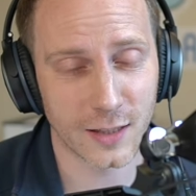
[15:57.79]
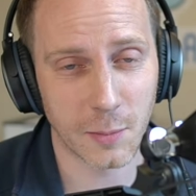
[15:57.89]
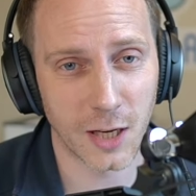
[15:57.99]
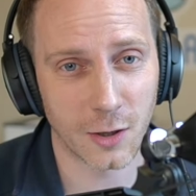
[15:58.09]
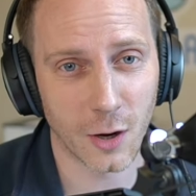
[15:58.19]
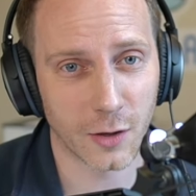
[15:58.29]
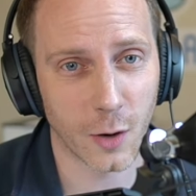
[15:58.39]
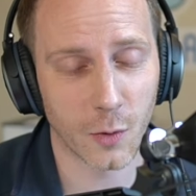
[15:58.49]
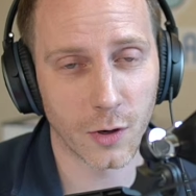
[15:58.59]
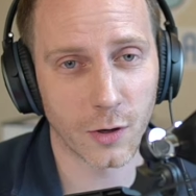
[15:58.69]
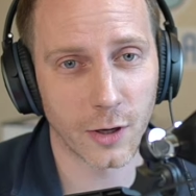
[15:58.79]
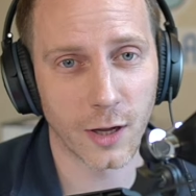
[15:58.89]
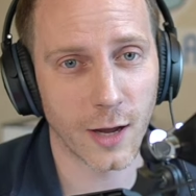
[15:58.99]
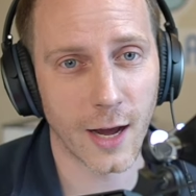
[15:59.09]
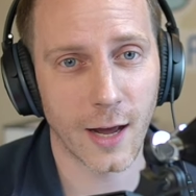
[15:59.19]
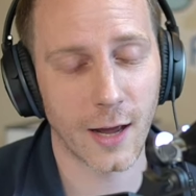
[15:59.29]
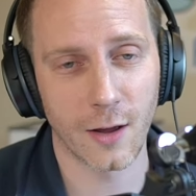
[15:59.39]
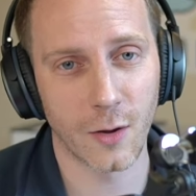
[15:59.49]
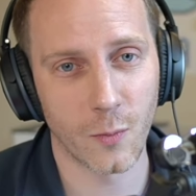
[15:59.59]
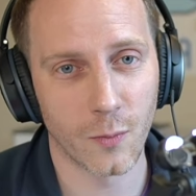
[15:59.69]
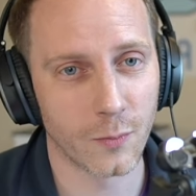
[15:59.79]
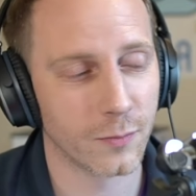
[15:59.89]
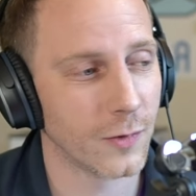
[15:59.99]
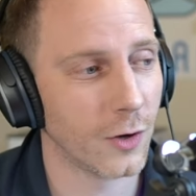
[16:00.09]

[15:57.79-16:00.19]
I mean, I'd go on and look at um,